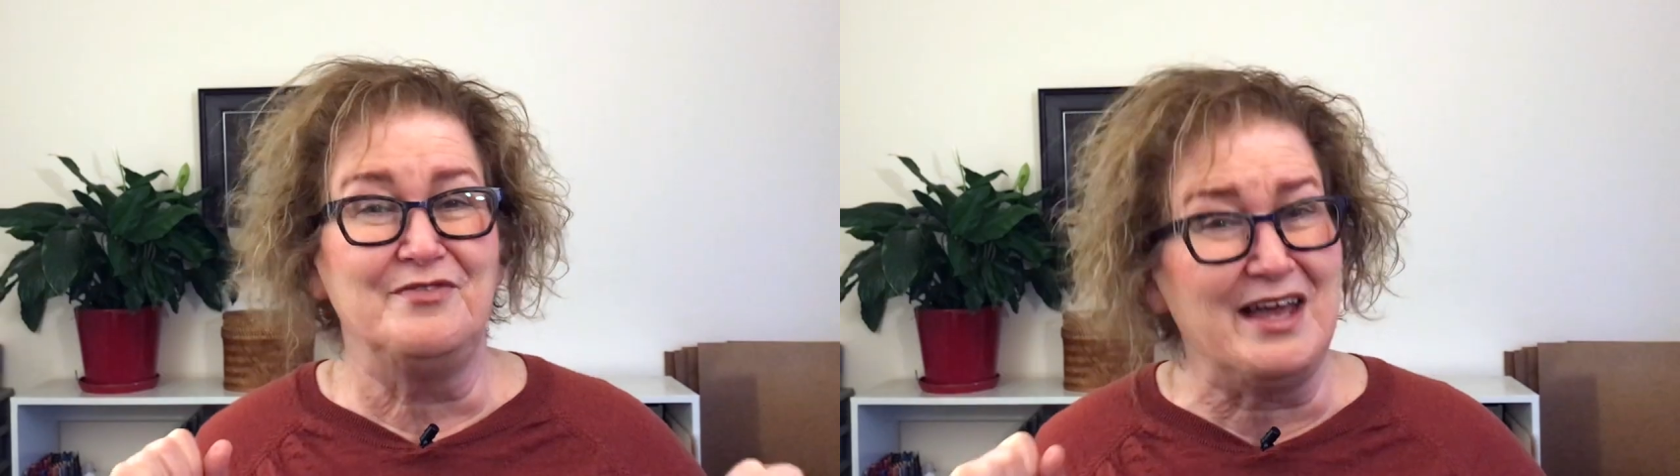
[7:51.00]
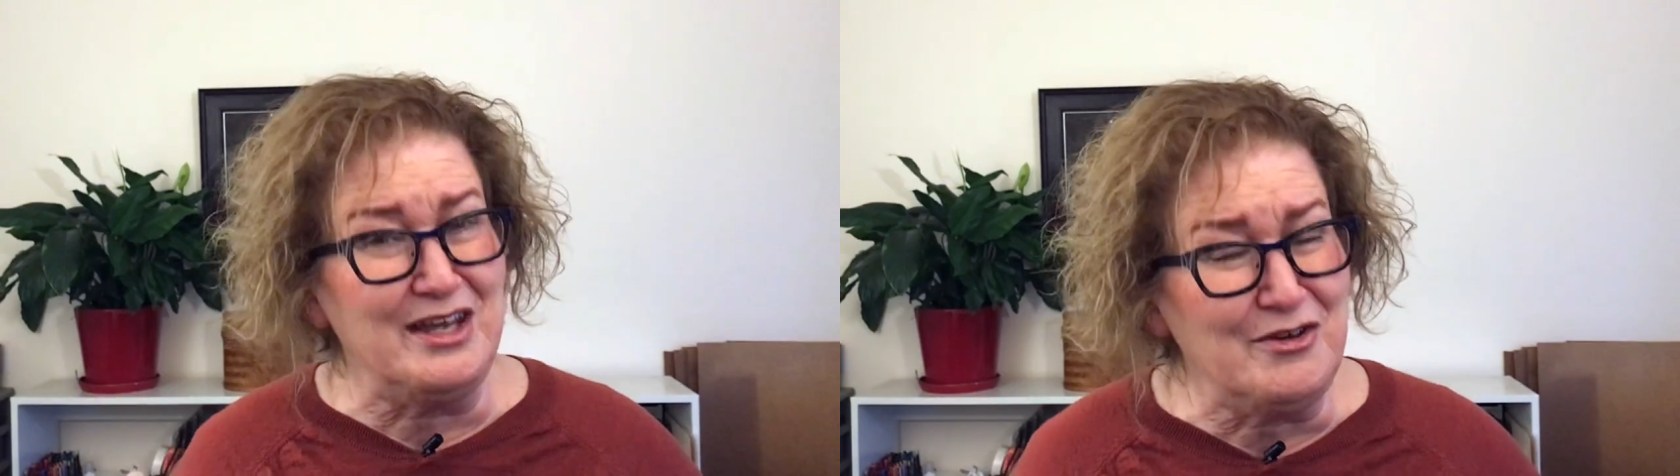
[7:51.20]

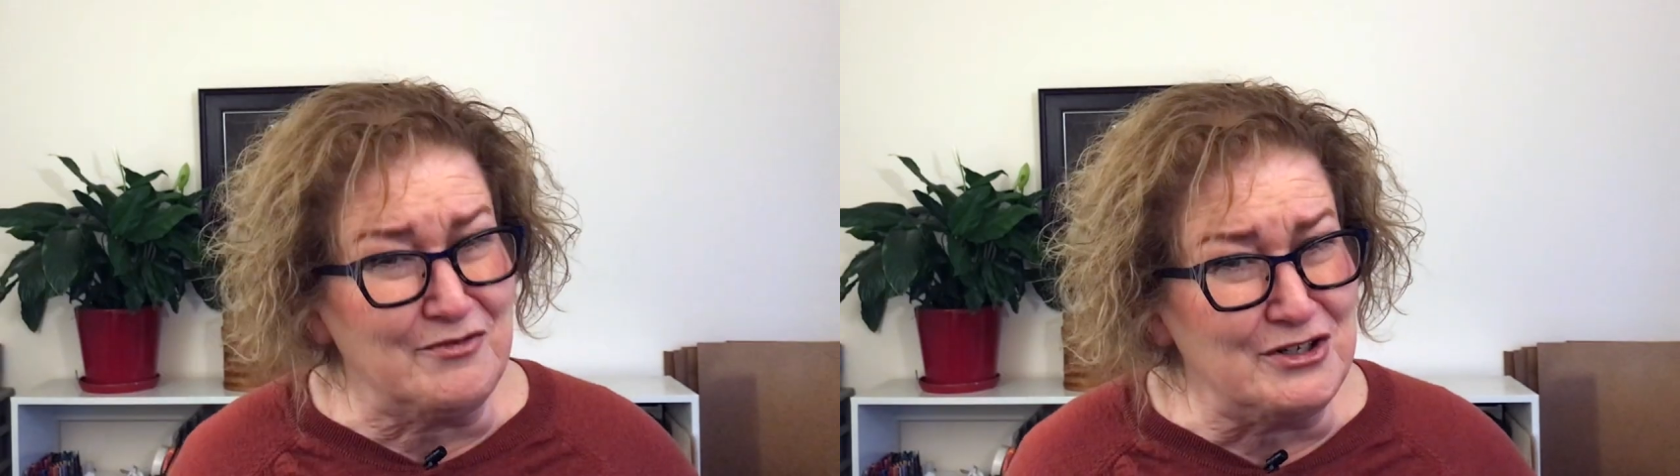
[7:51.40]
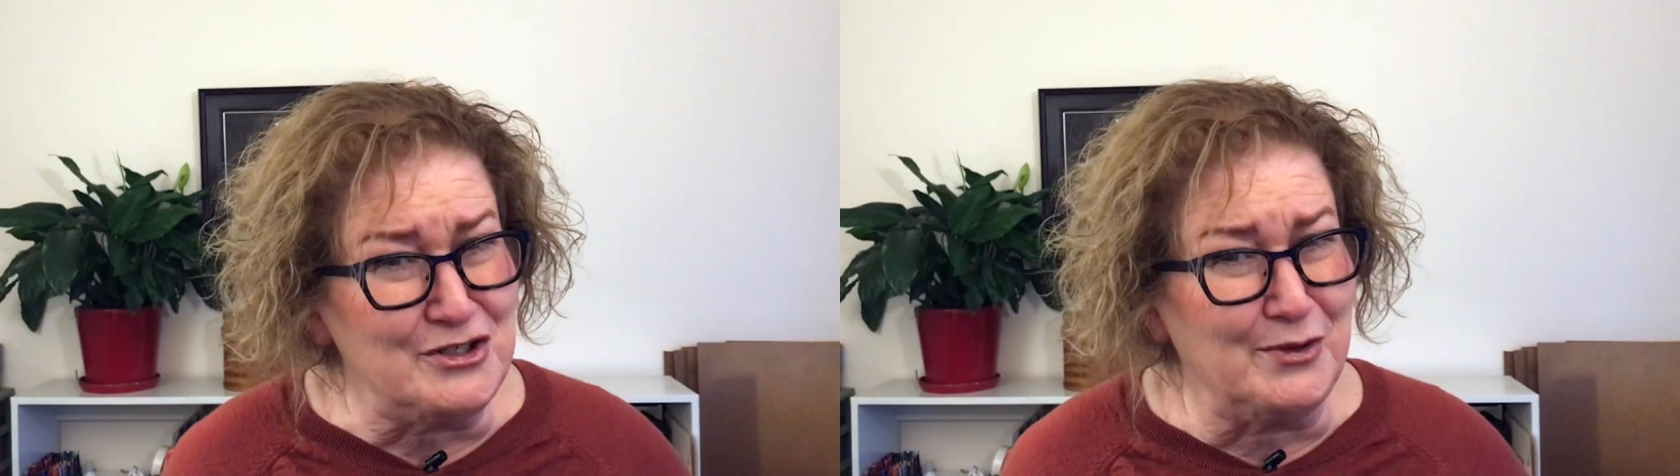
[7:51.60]
Thank you
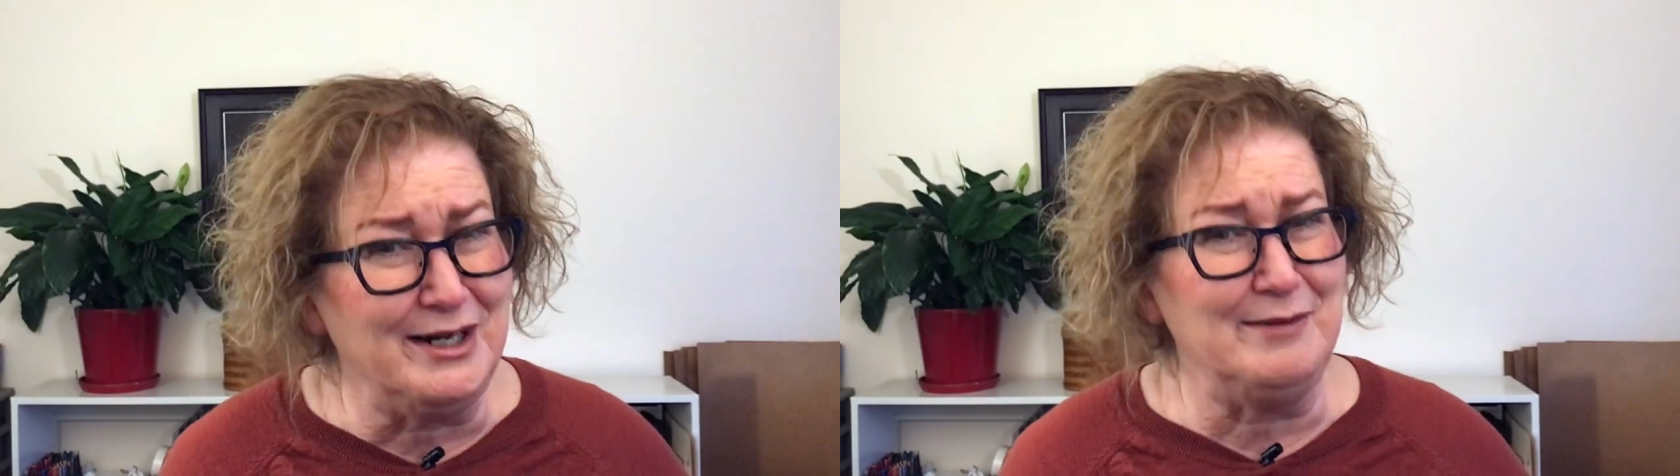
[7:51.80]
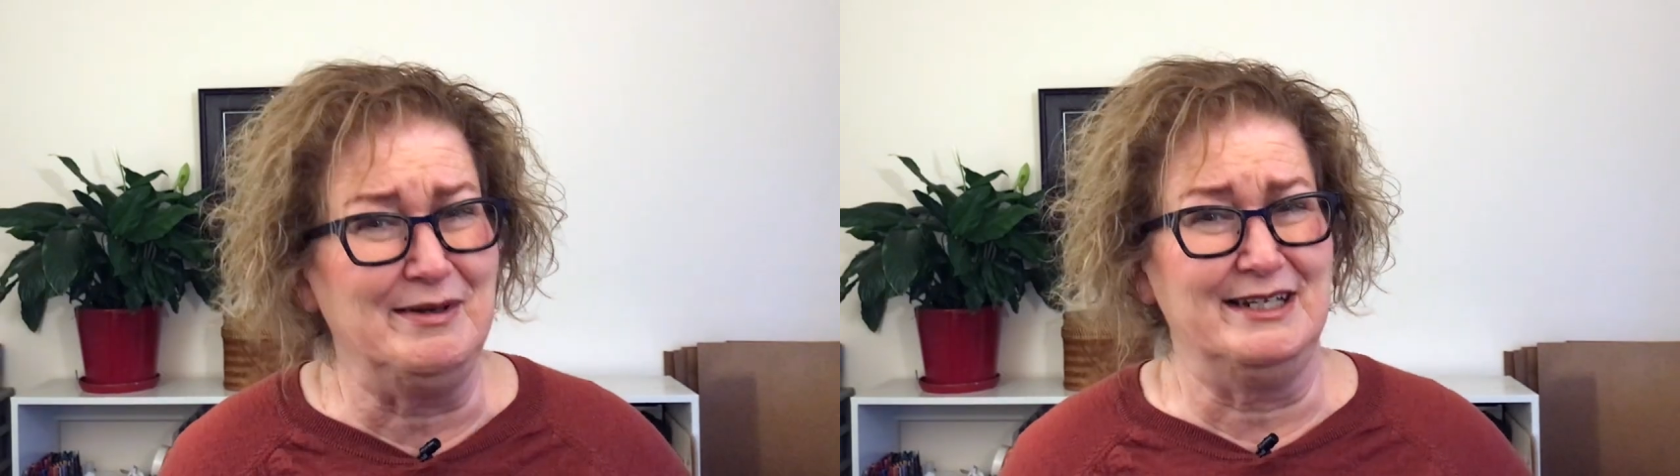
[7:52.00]
for
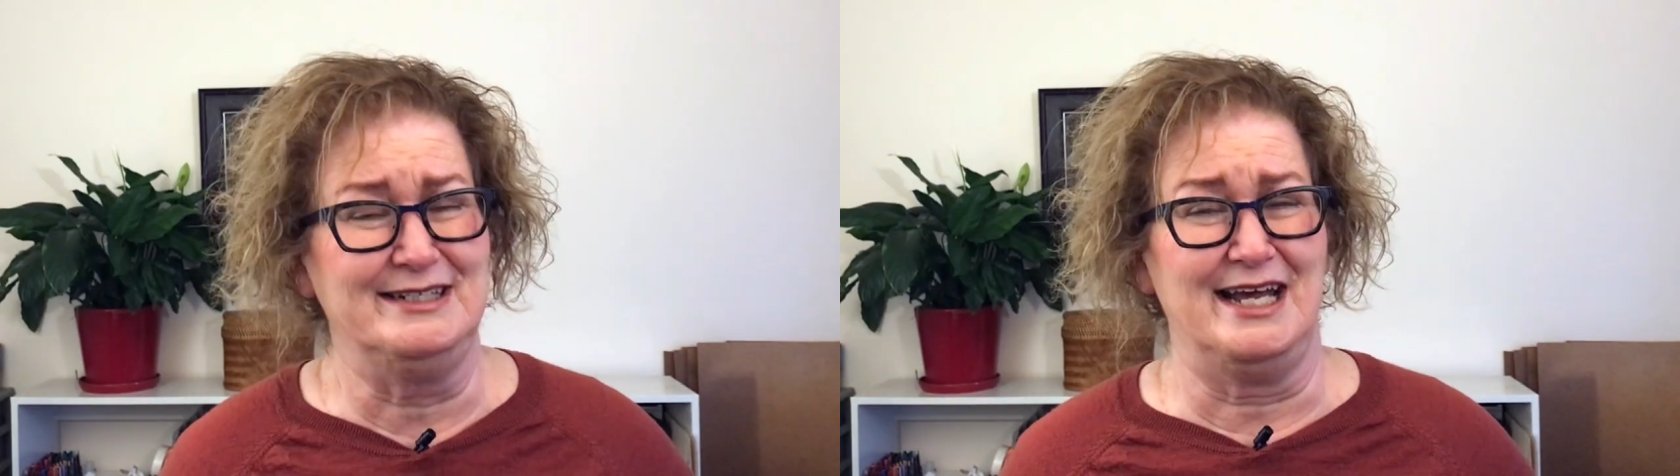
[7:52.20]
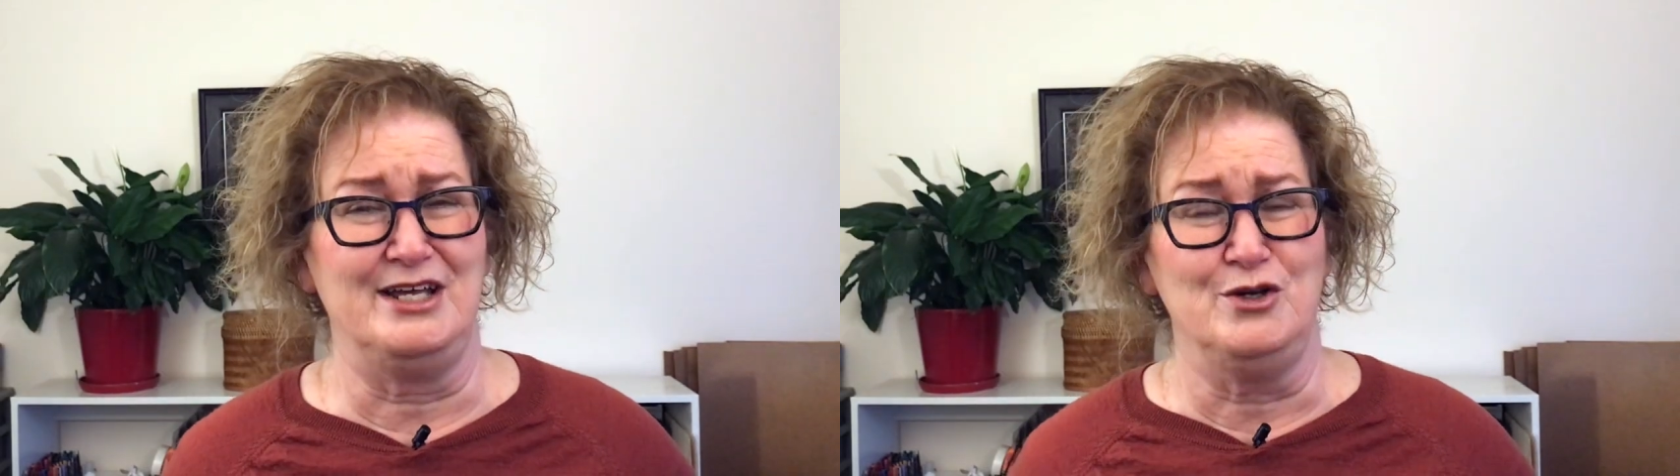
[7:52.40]
joining me today.